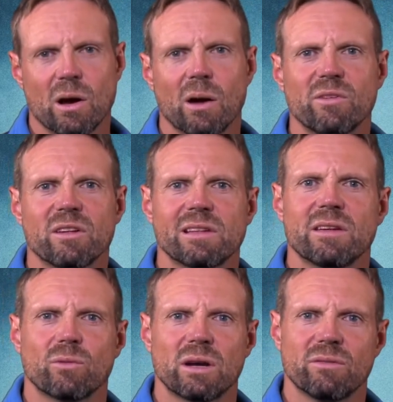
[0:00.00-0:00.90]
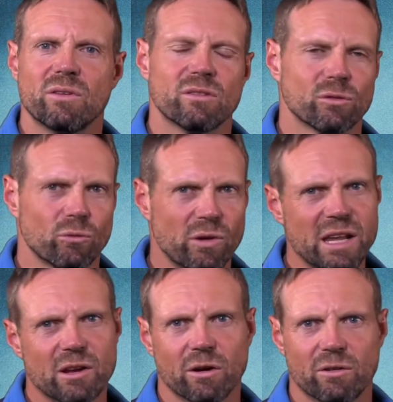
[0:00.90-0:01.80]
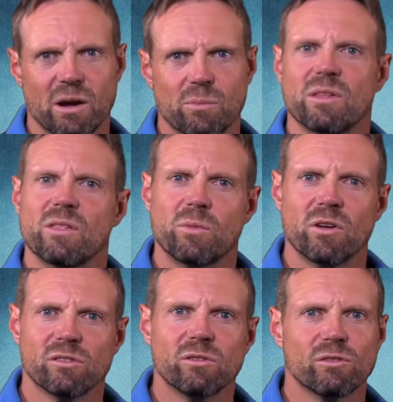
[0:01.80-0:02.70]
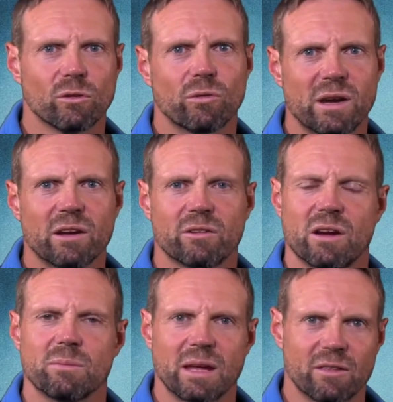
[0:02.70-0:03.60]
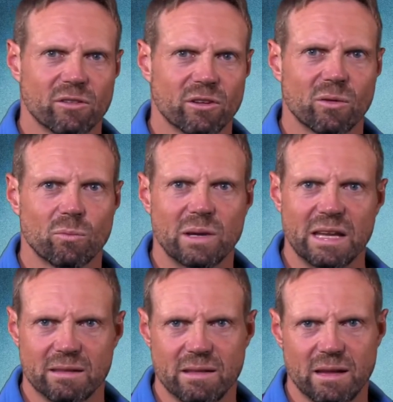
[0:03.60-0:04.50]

Obviously, if one of you is already on rope, then the person who's already on rope gets to complete